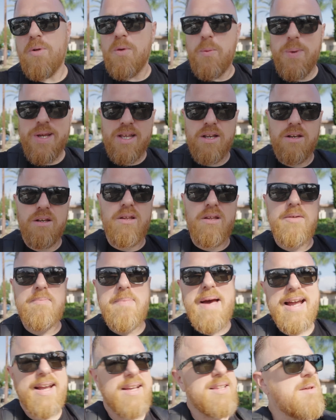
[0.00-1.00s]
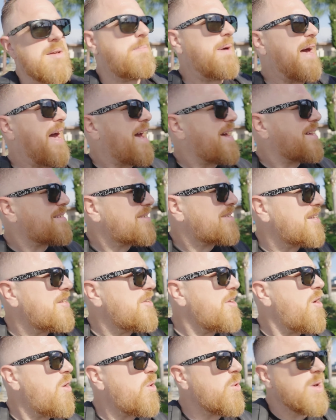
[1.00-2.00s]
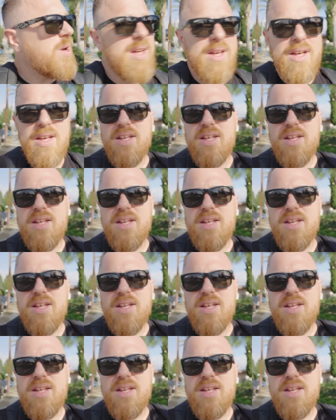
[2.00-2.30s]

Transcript: that we can look back in the past to know